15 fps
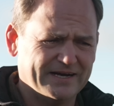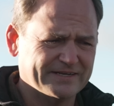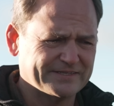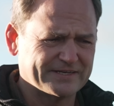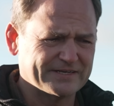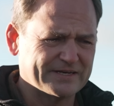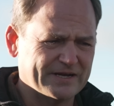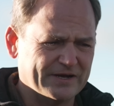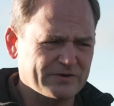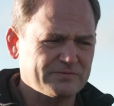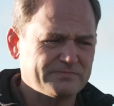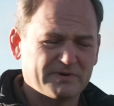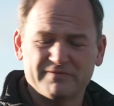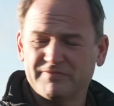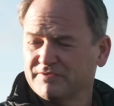I didn't know,
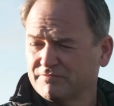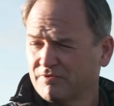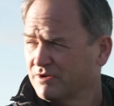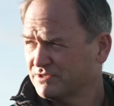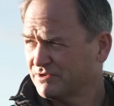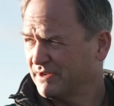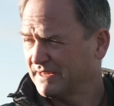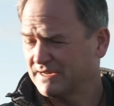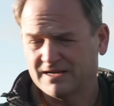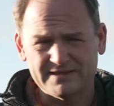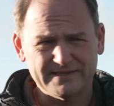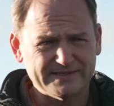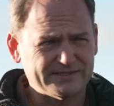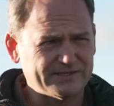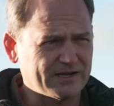but if the roads are anything like
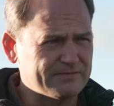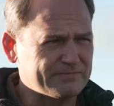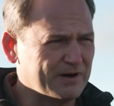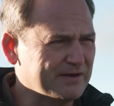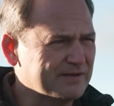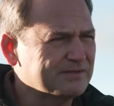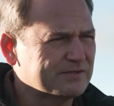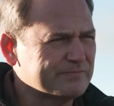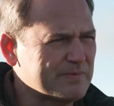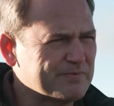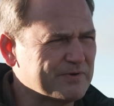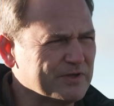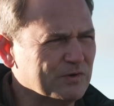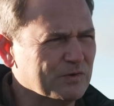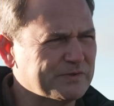this to go by, it should be
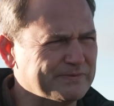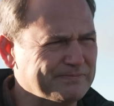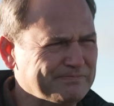pretty awesome.